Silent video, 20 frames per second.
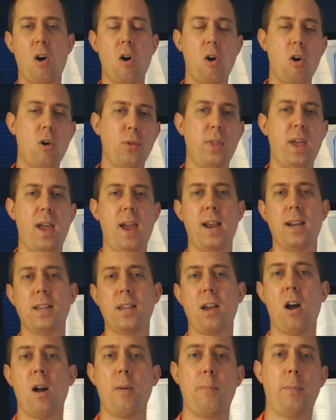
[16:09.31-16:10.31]
all the ad
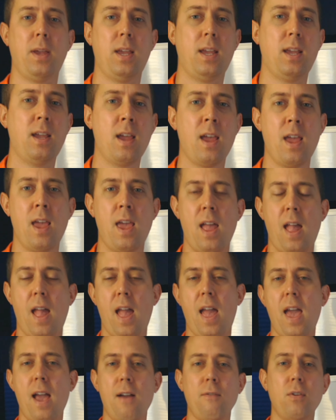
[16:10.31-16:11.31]
copy,
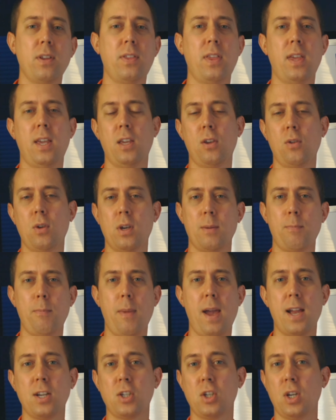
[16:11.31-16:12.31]
everything you can
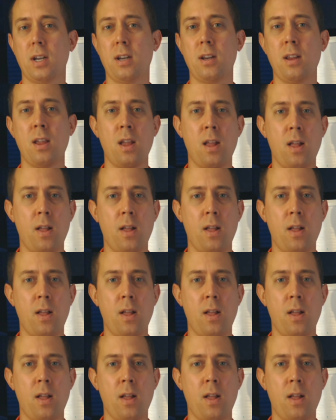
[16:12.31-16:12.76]
imagine.